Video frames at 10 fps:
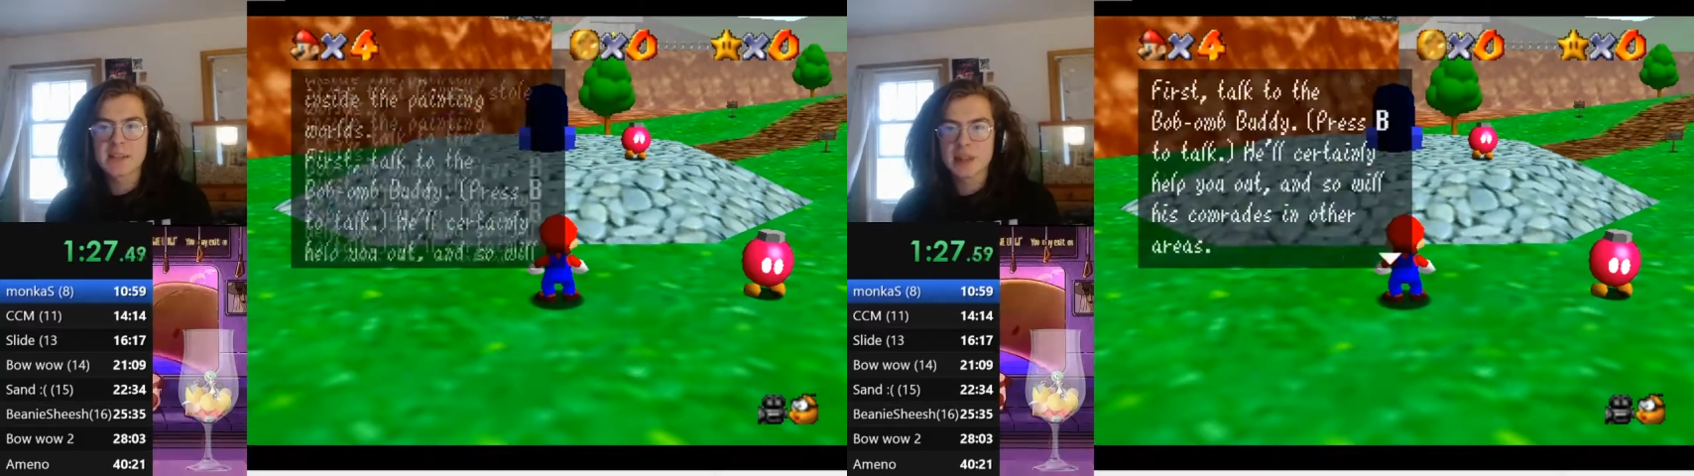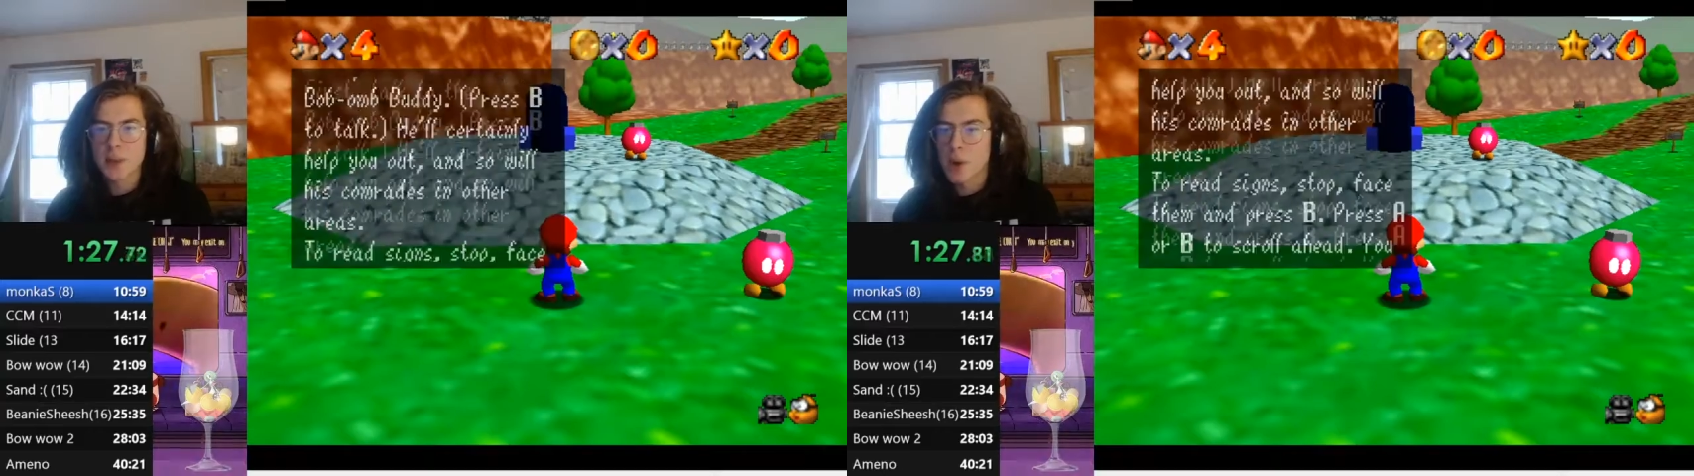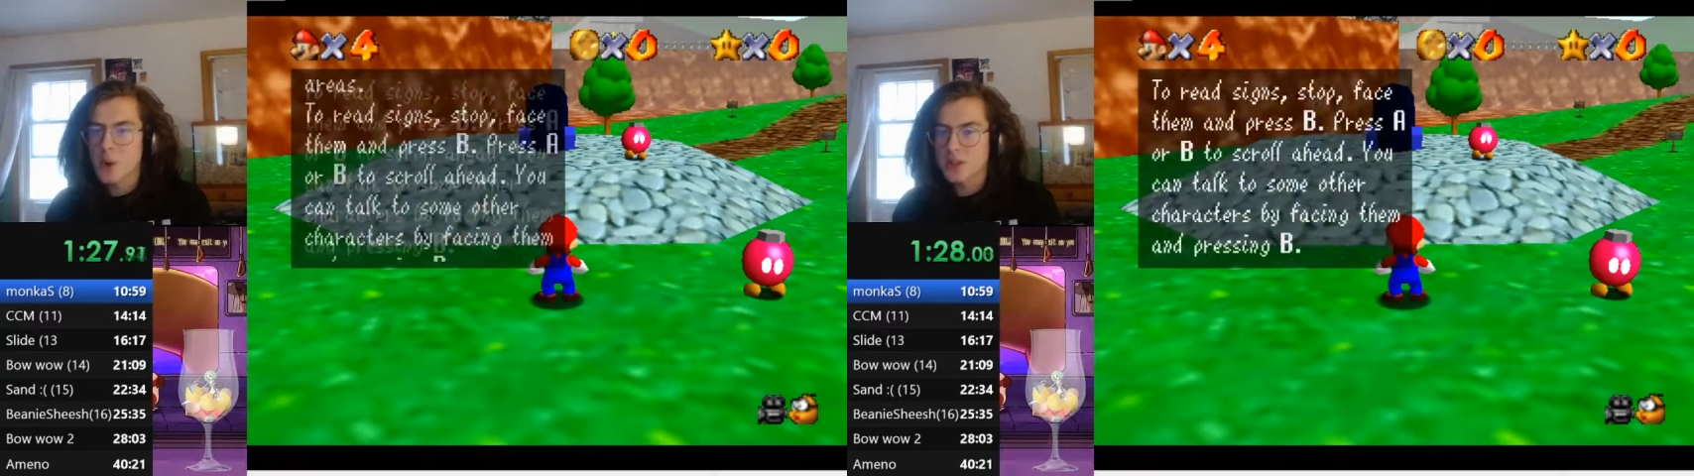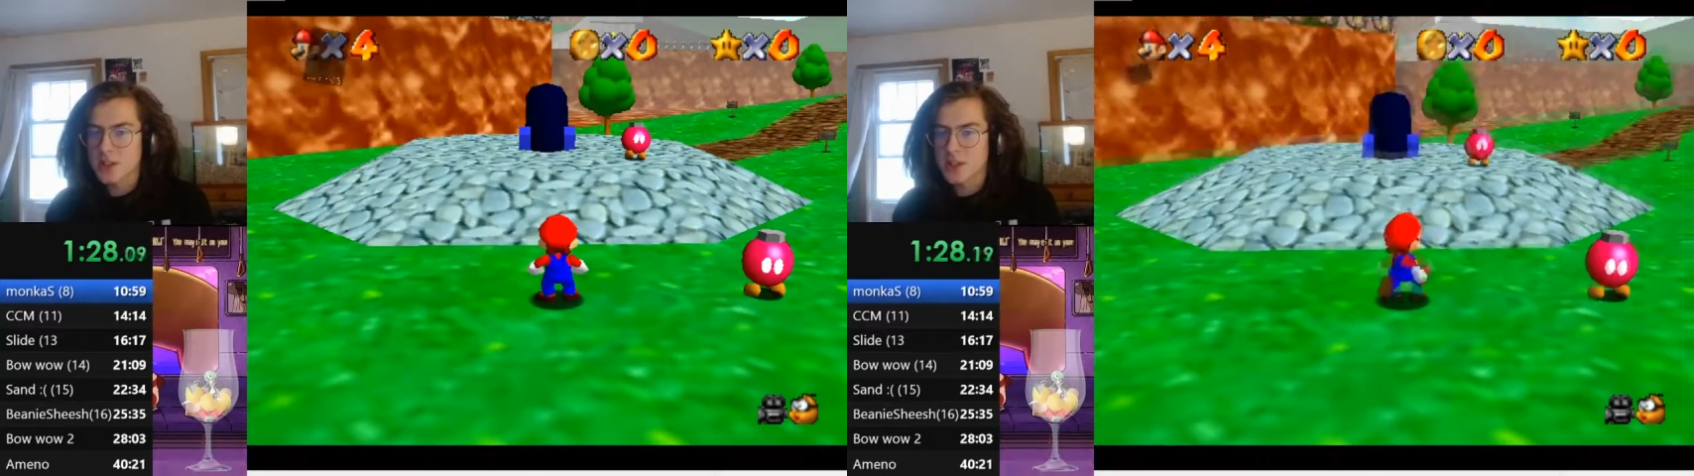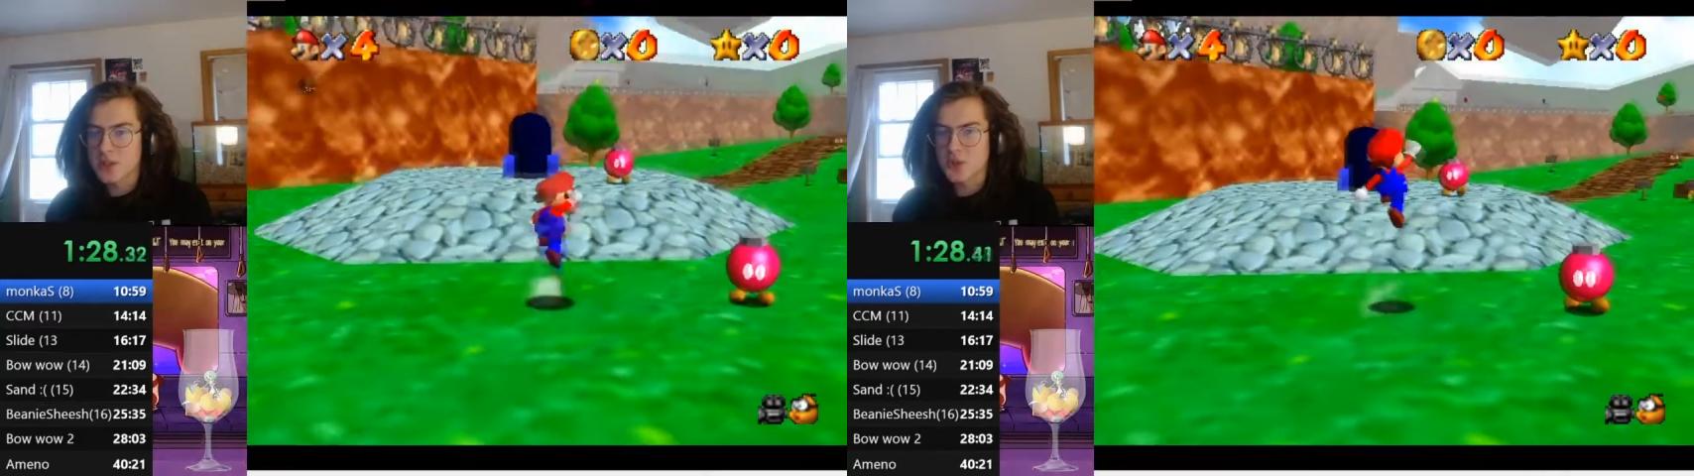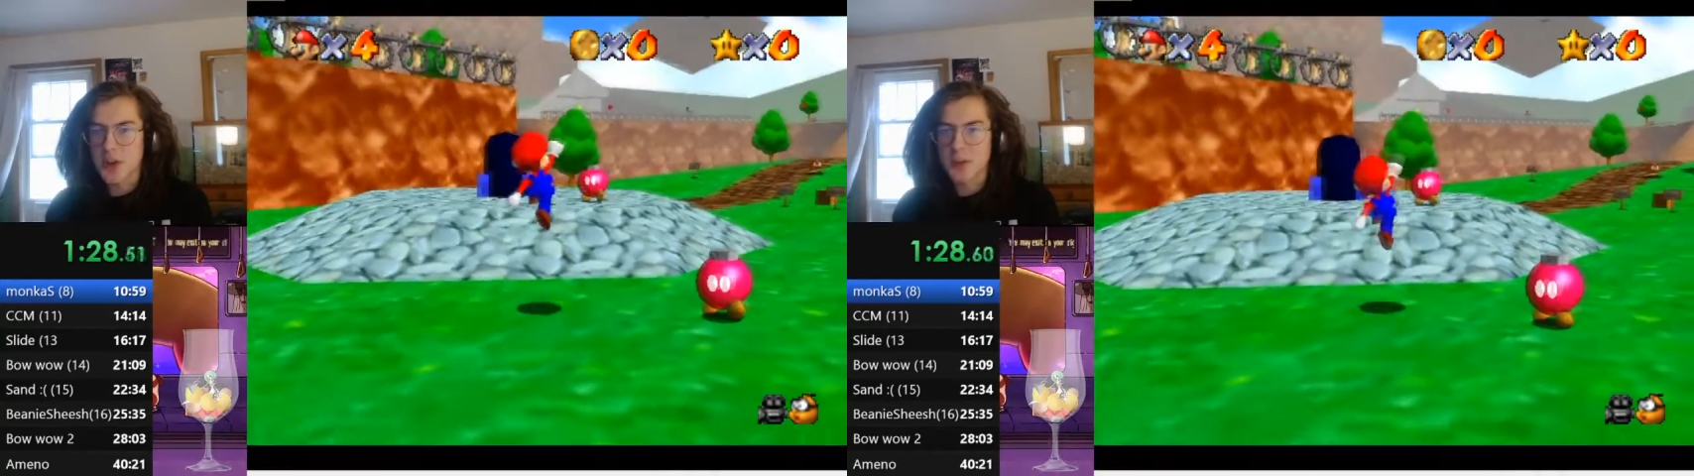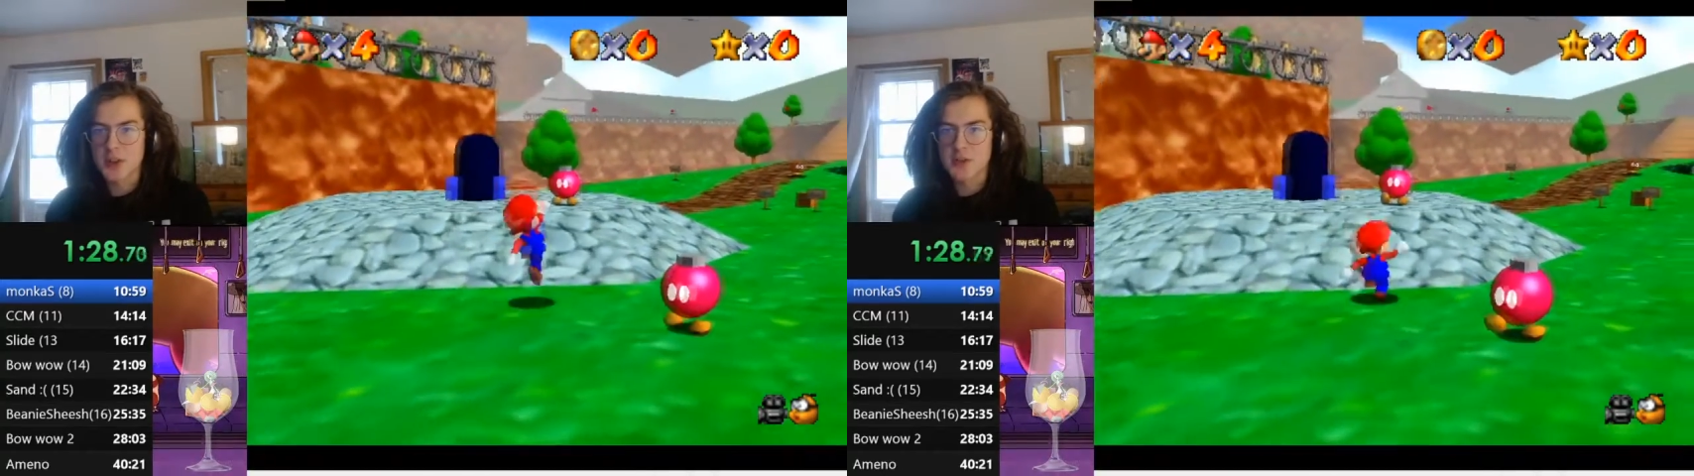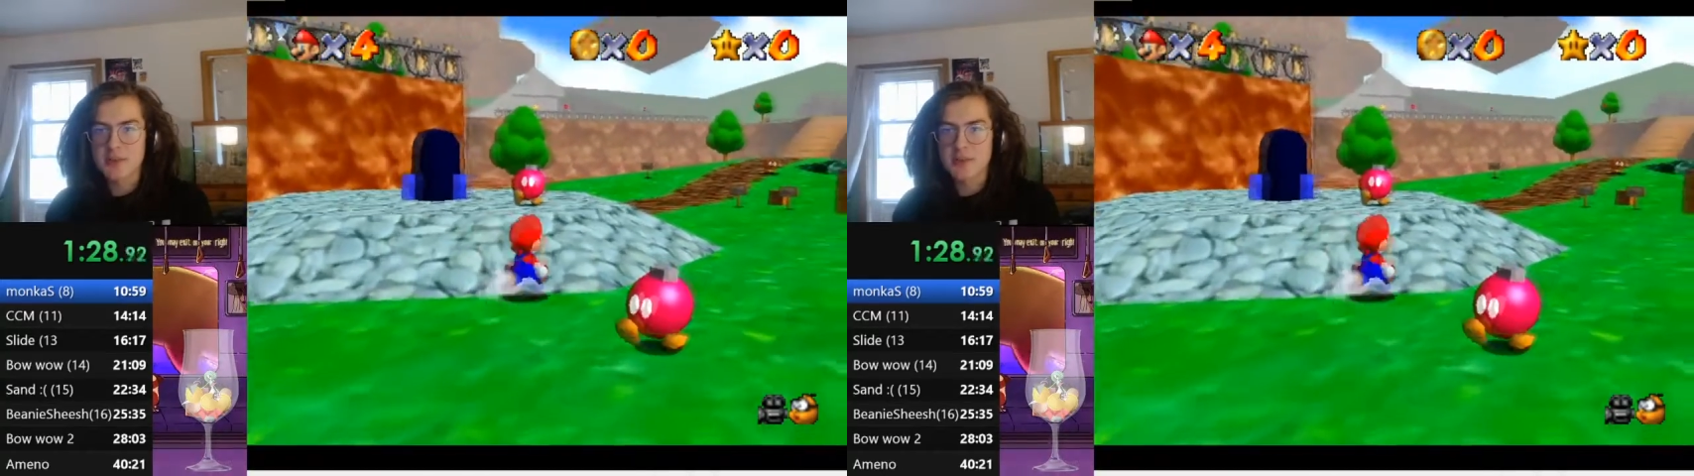me the most as a streamer is